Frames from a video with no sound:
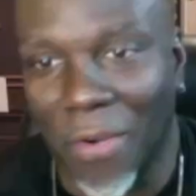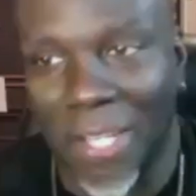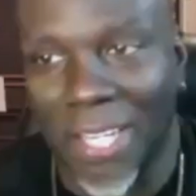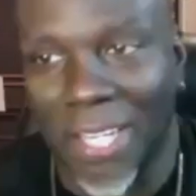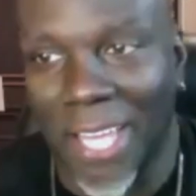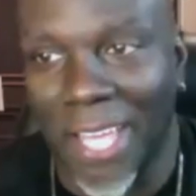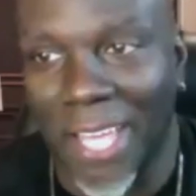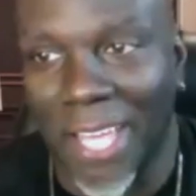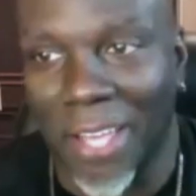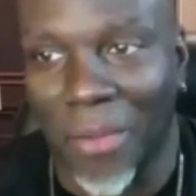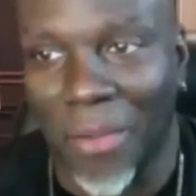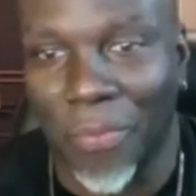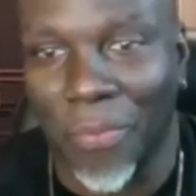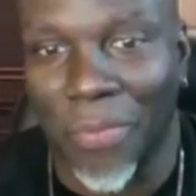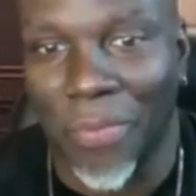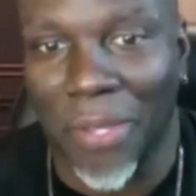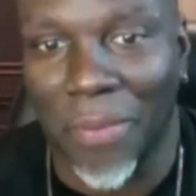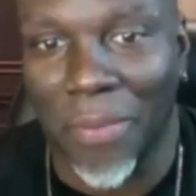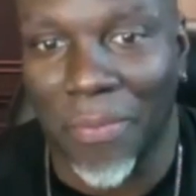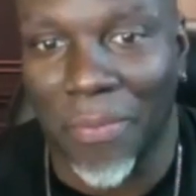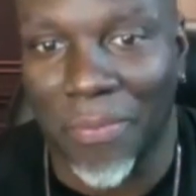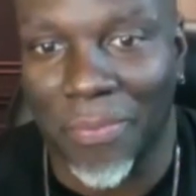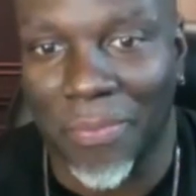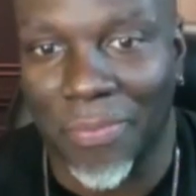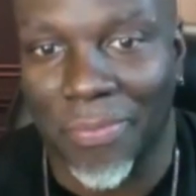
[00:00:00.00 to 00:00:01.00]
I help them?
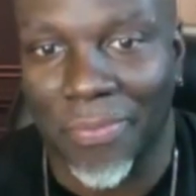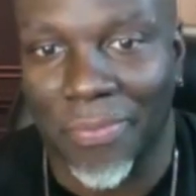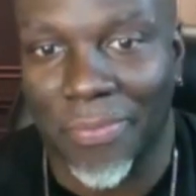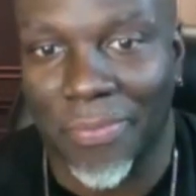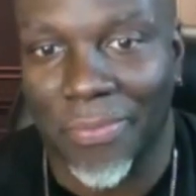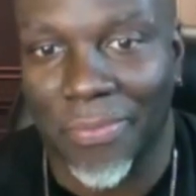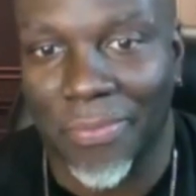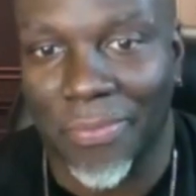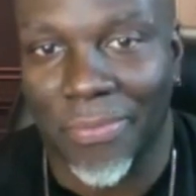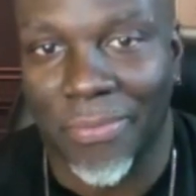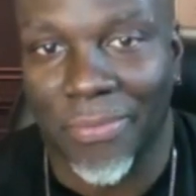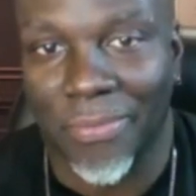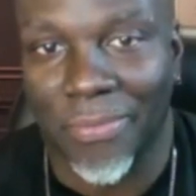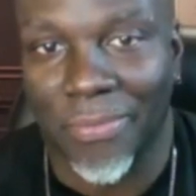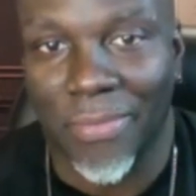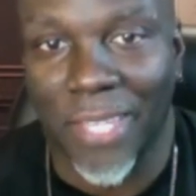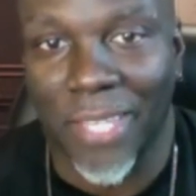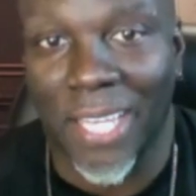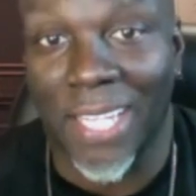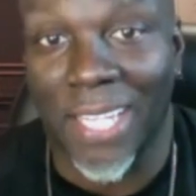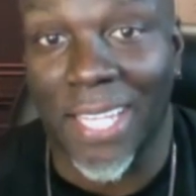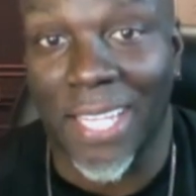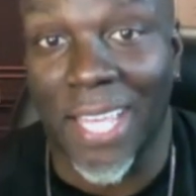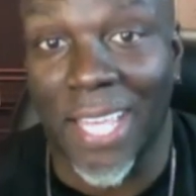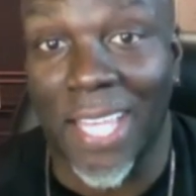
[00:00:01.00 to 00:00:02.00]

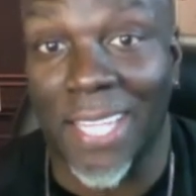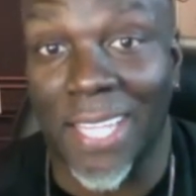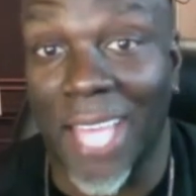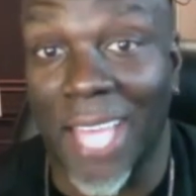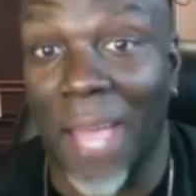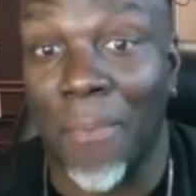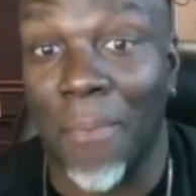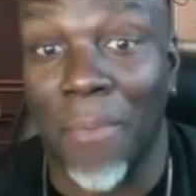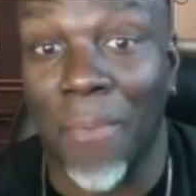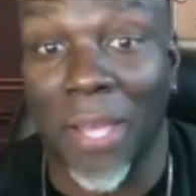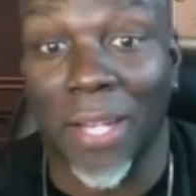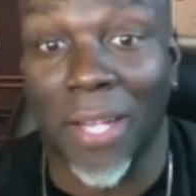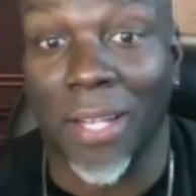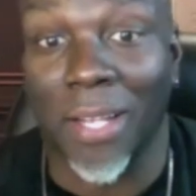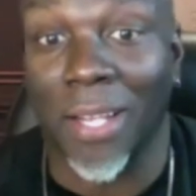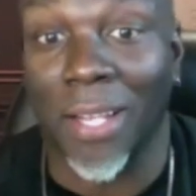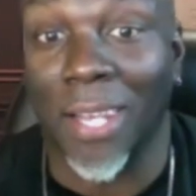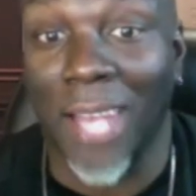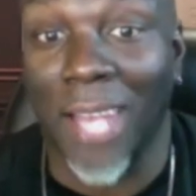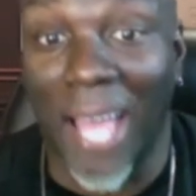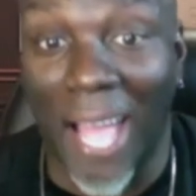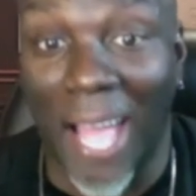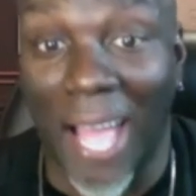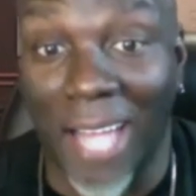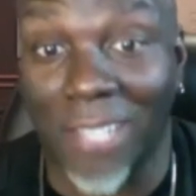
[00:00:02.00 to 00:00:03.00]
Mm. And that meant a
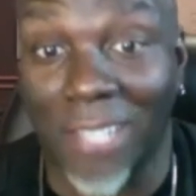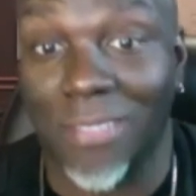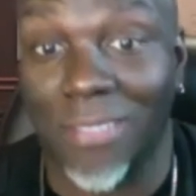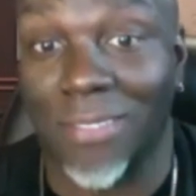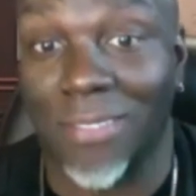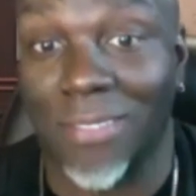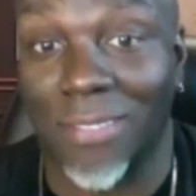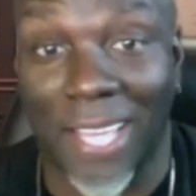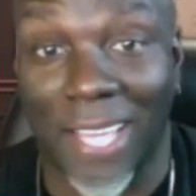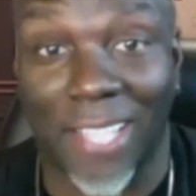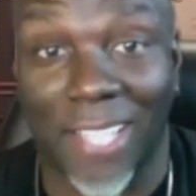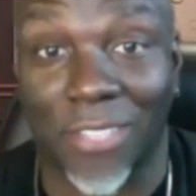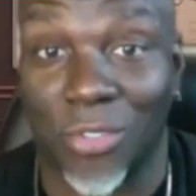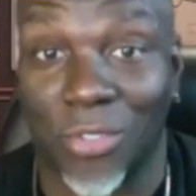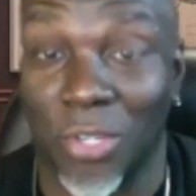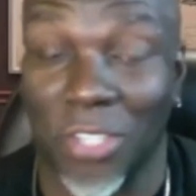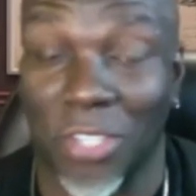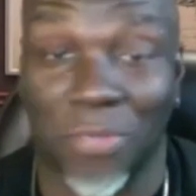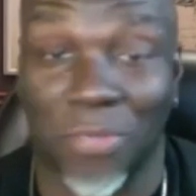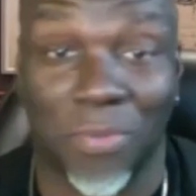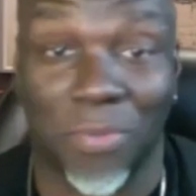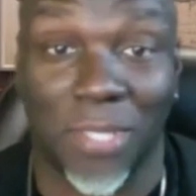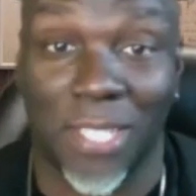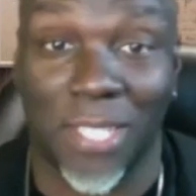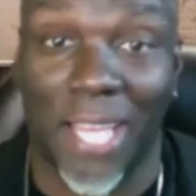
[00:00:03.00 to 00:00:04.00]
lot. Like,
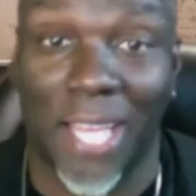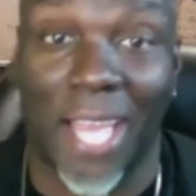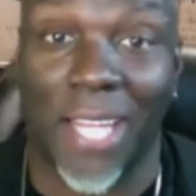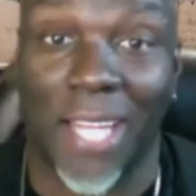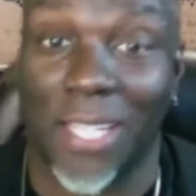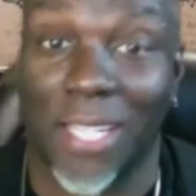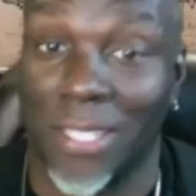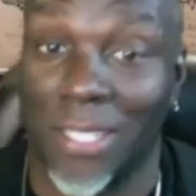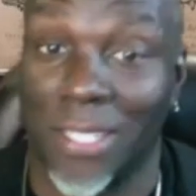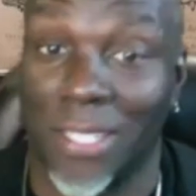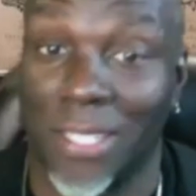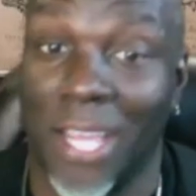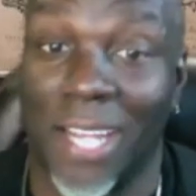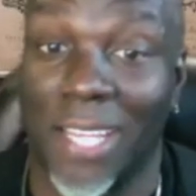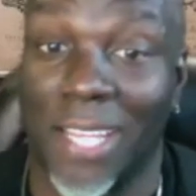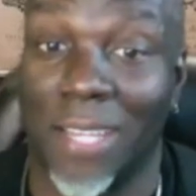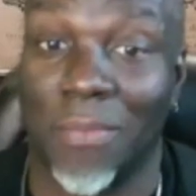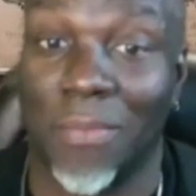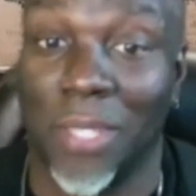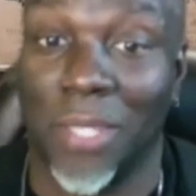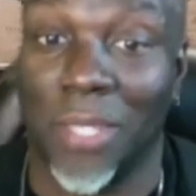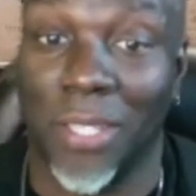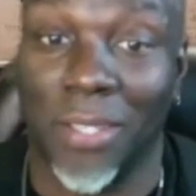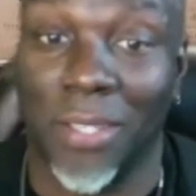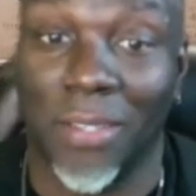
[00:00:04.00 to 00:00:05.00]
trust me, that that hit
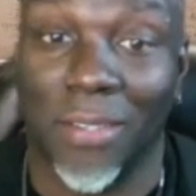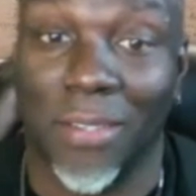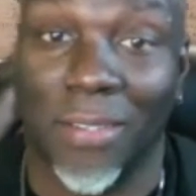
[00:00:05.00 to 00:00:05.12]
me.